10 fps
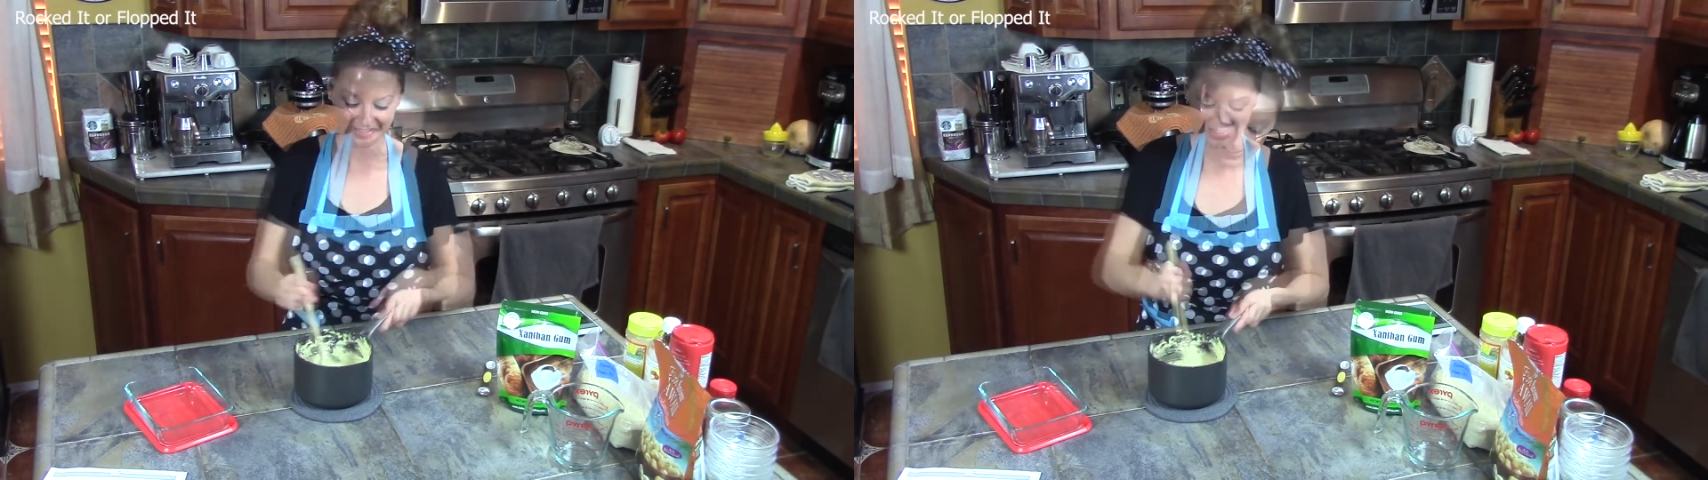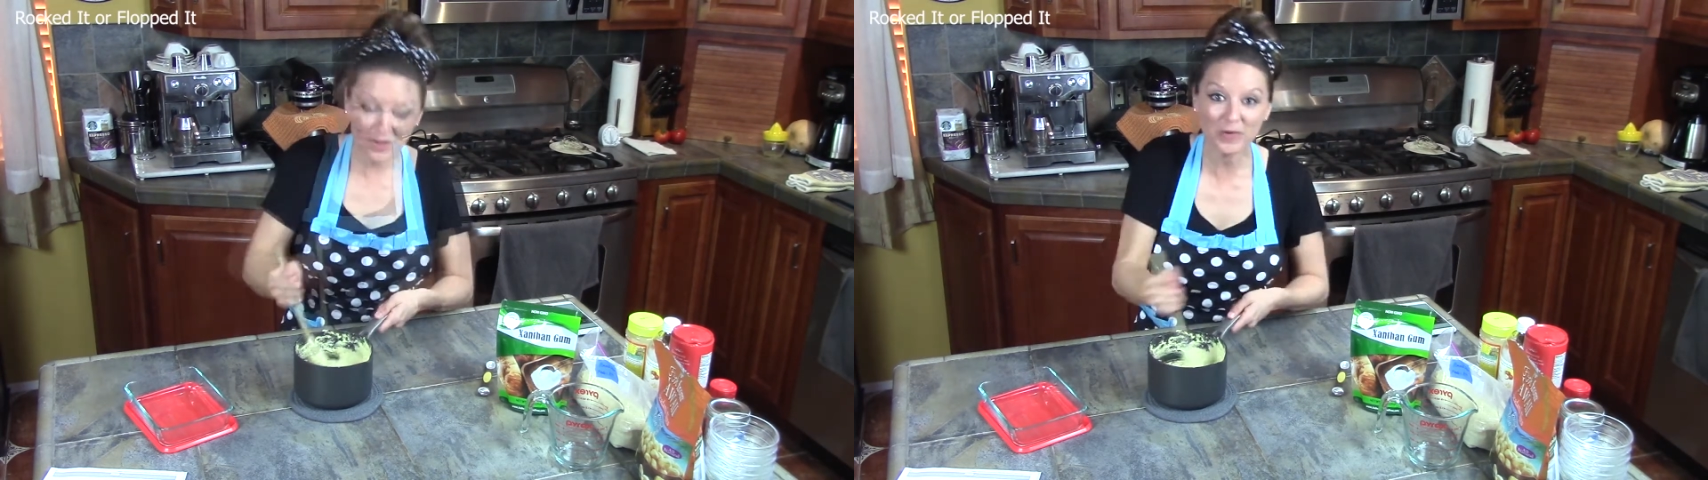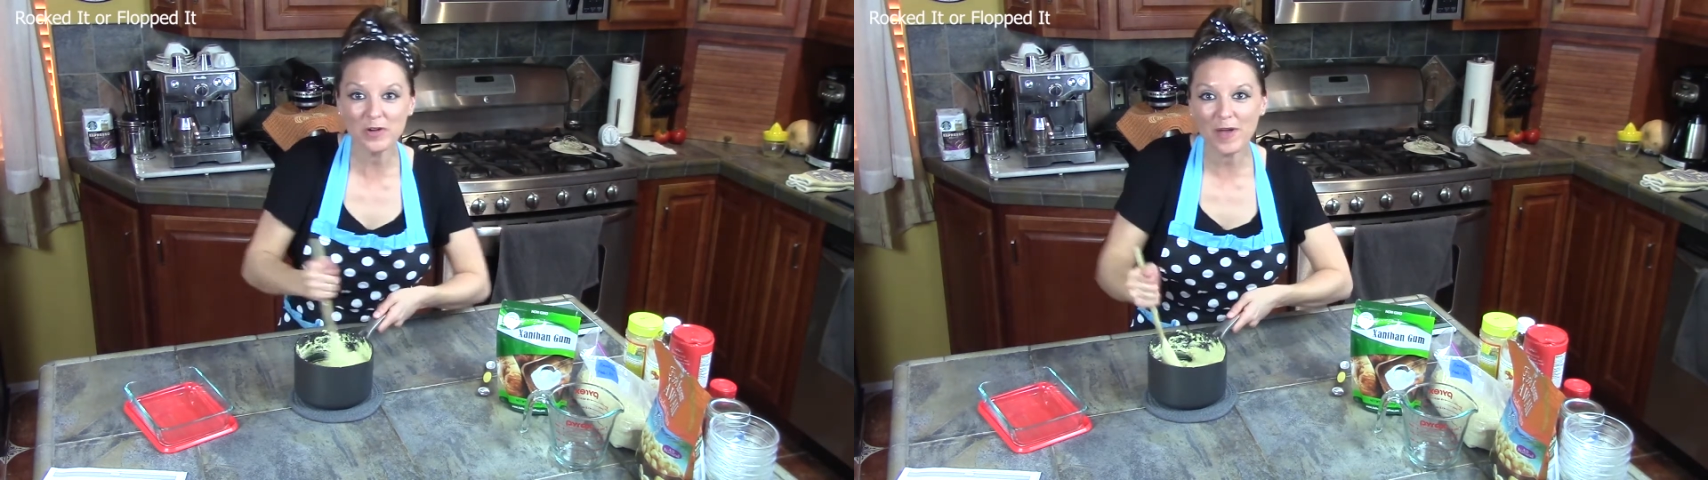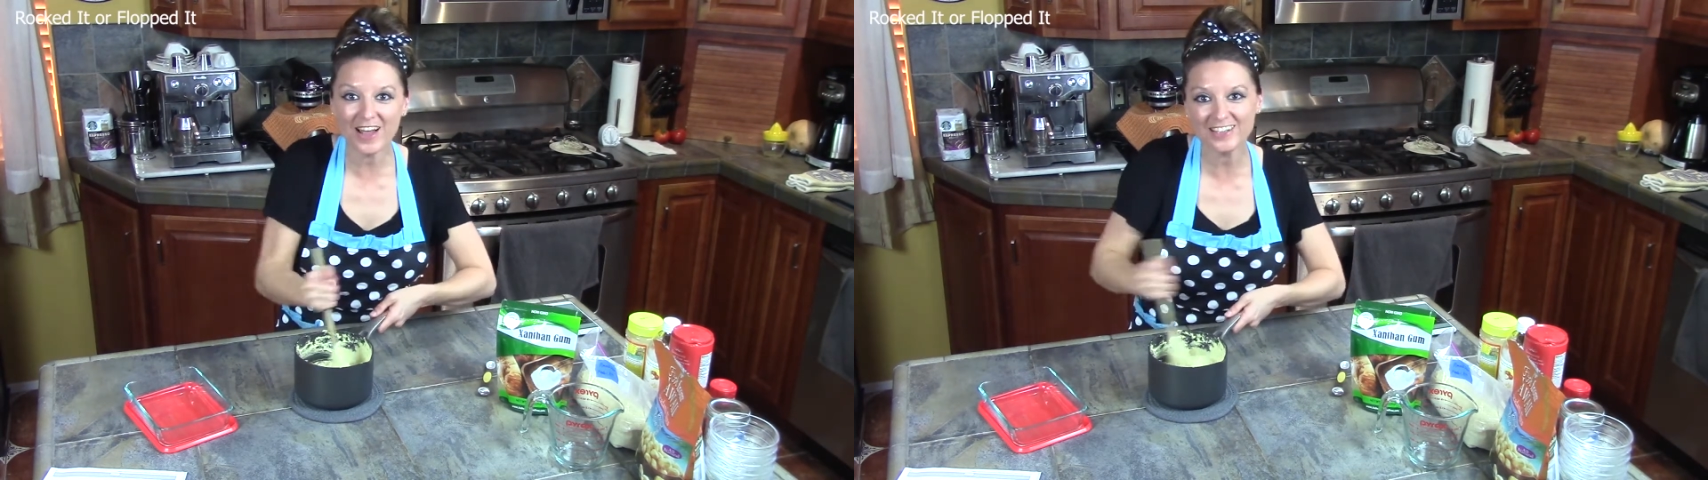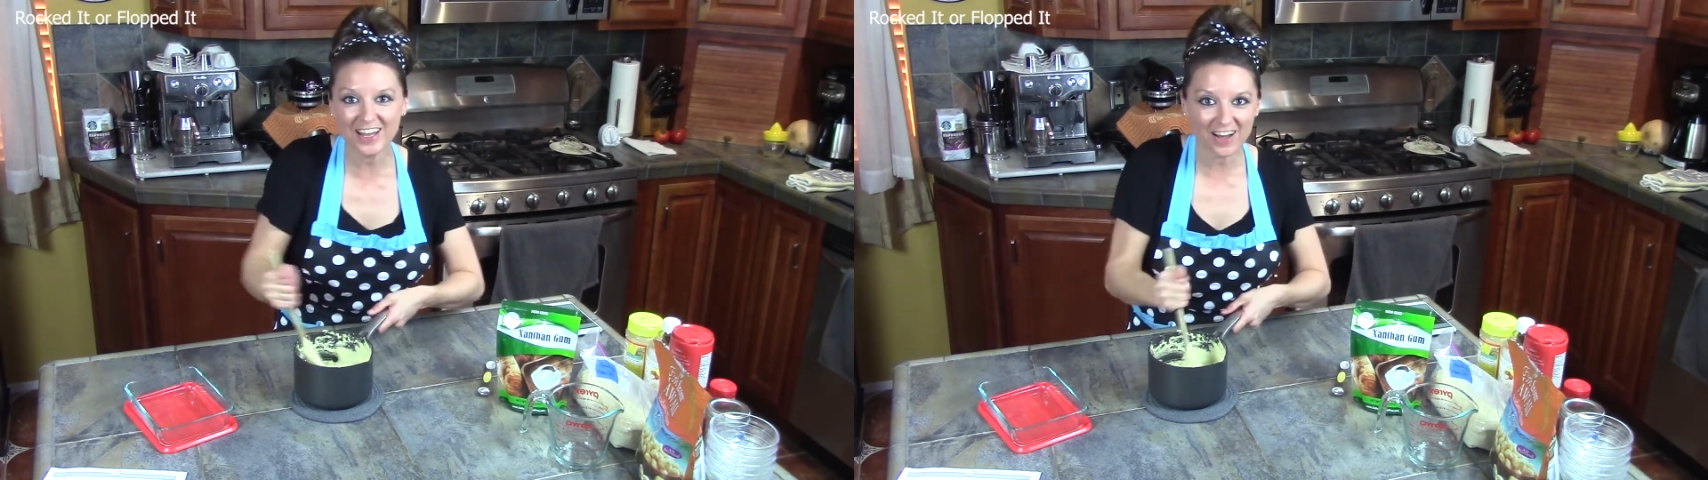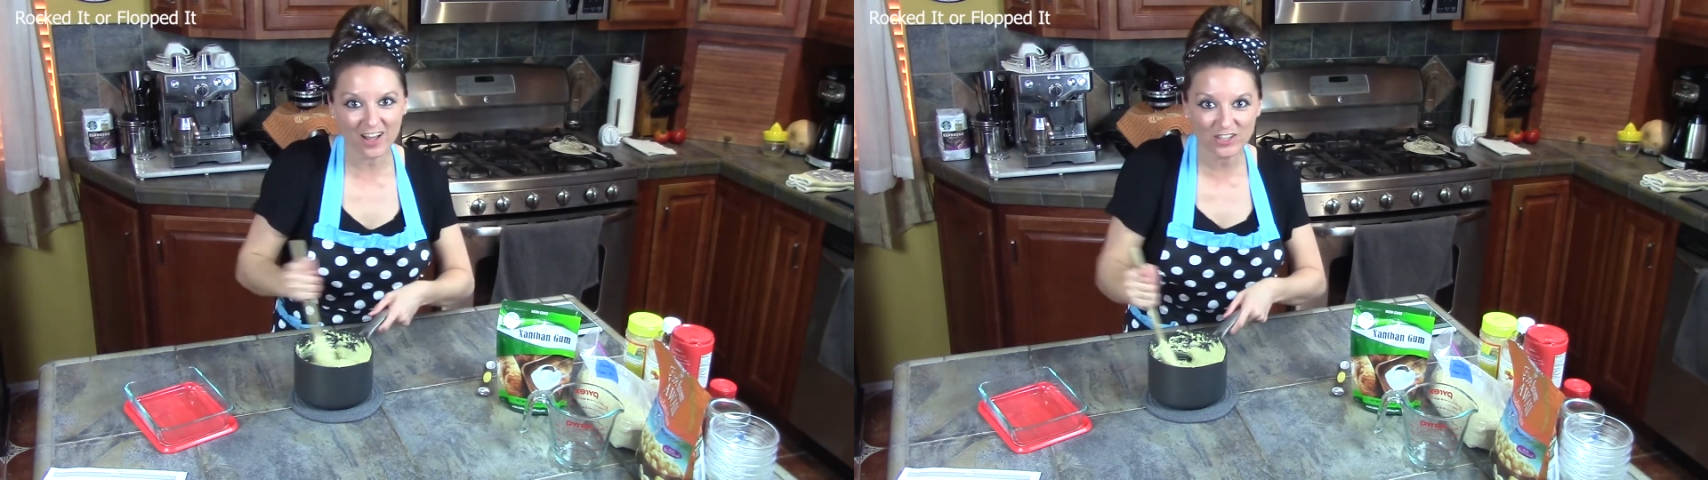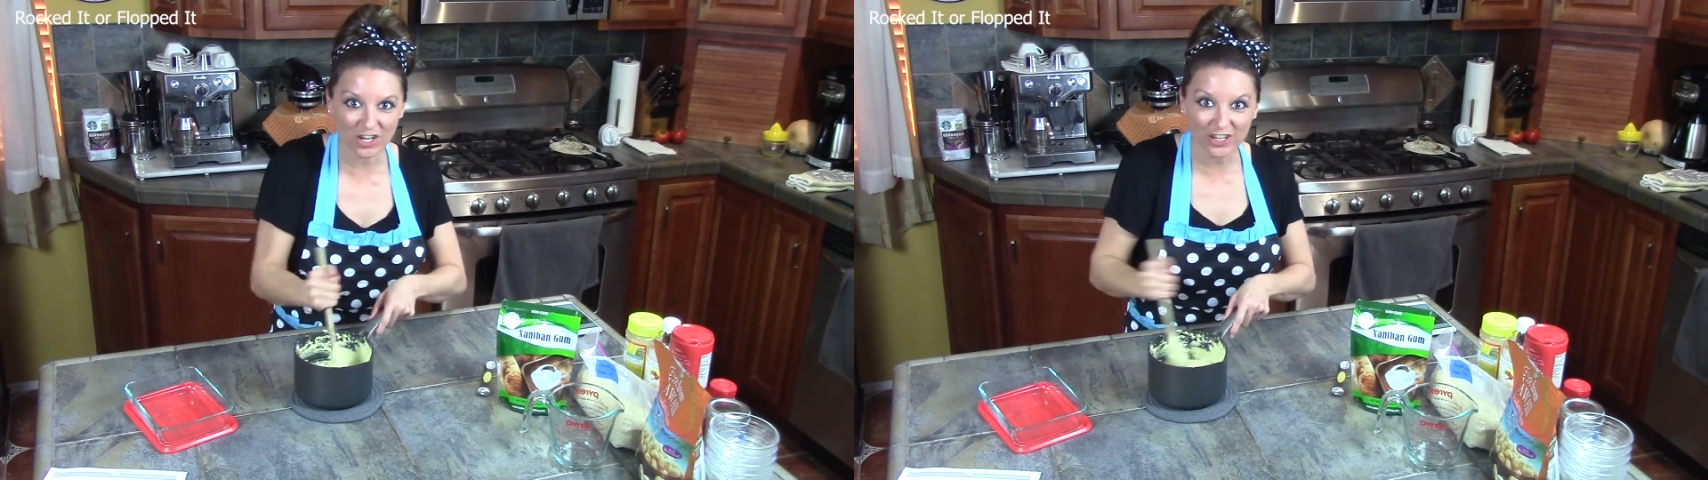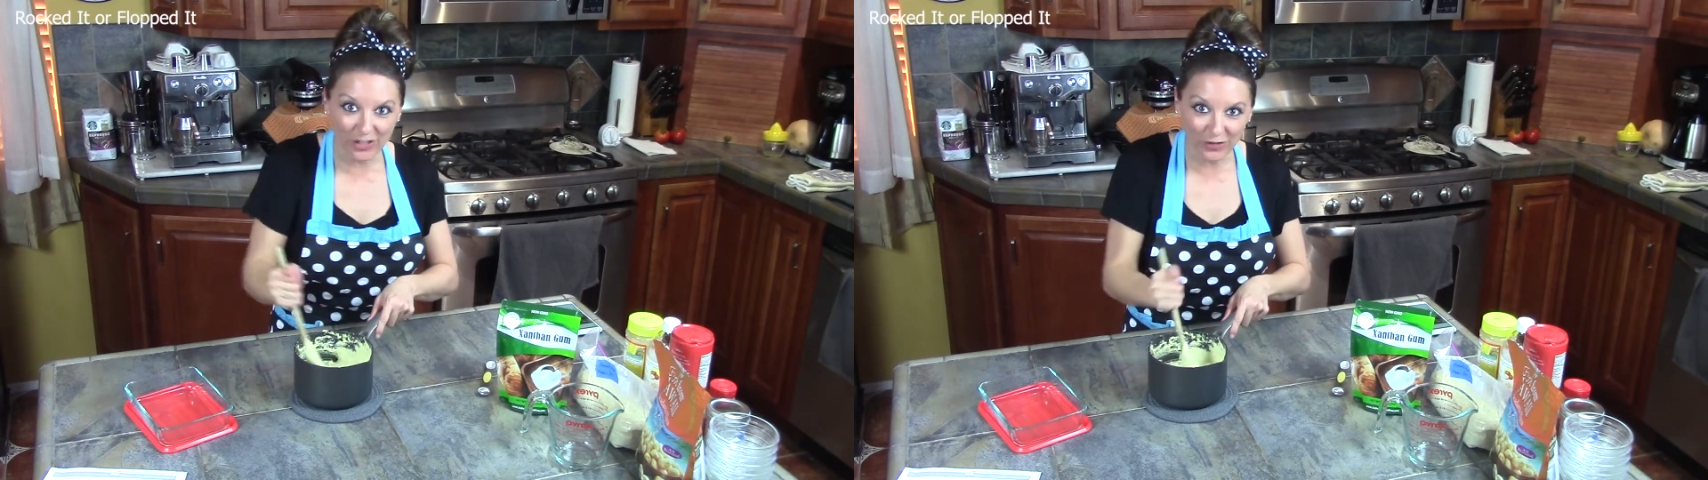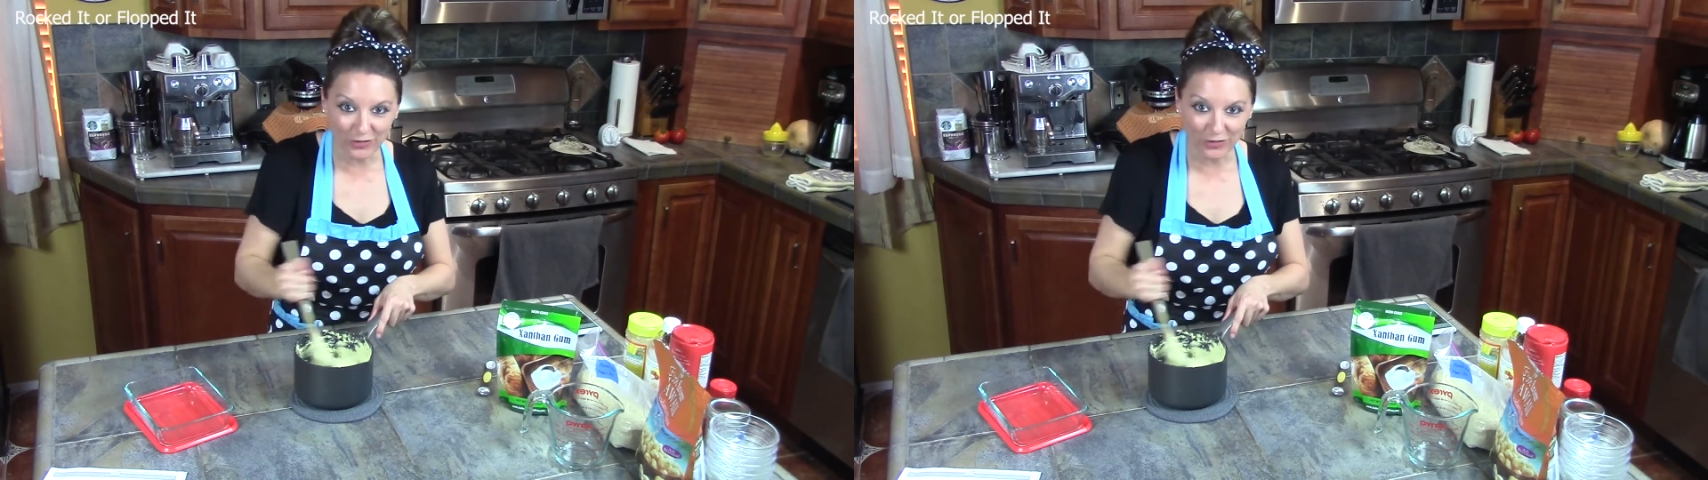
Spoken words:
So I want to pass that knowledge on to you